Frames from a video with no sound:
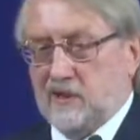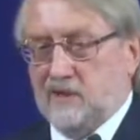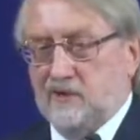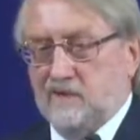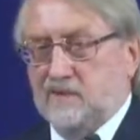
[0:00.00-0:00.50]

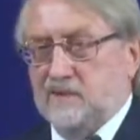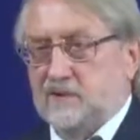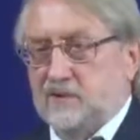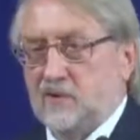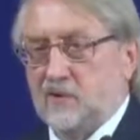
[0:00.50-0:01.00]
the
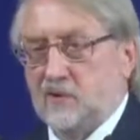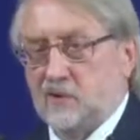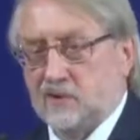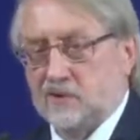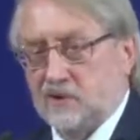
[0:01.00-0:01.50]
main
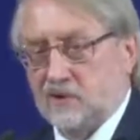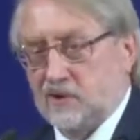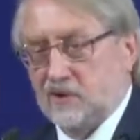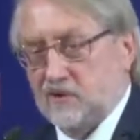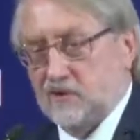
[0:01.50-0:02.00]
problem of the
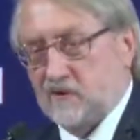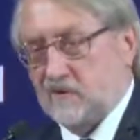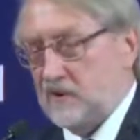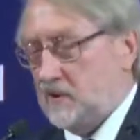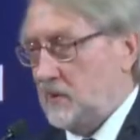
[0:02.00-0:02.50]

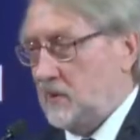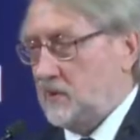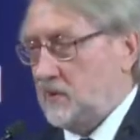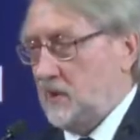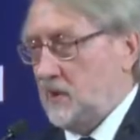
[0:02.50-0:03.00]
therapy
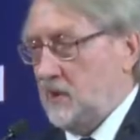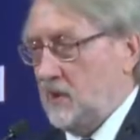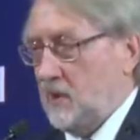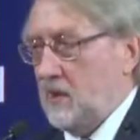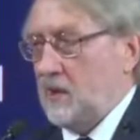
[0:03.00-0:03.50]
is
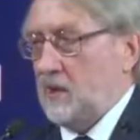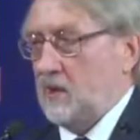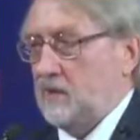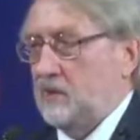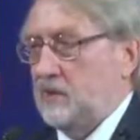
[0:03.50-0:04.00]
to